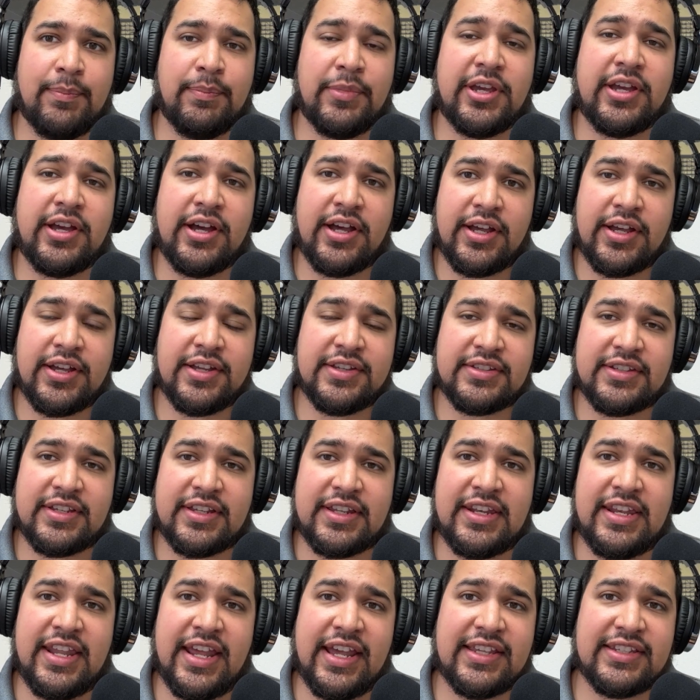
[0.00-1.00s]
Because
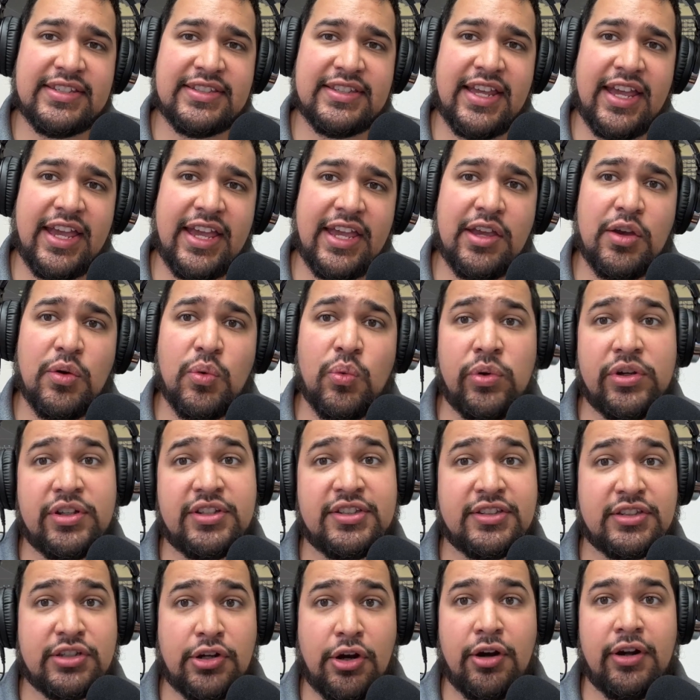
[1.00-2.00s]
next day was
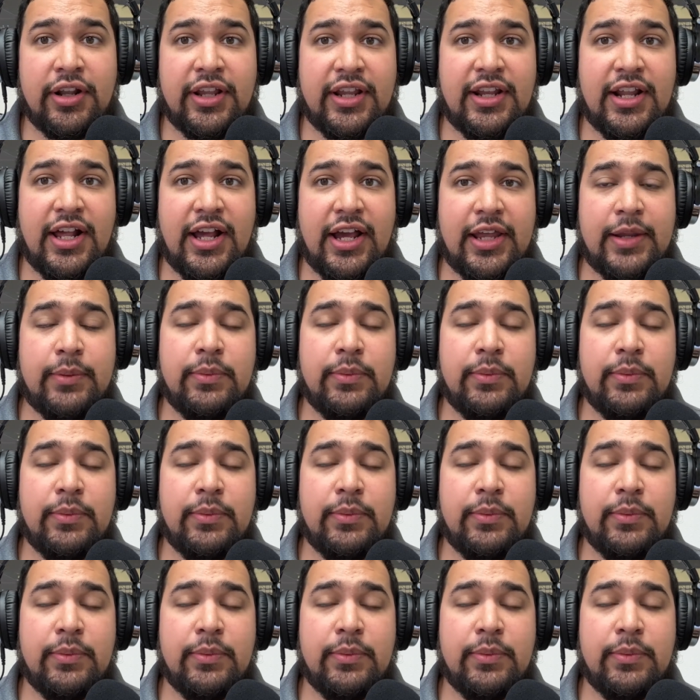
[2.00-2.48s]
Scarlet Night.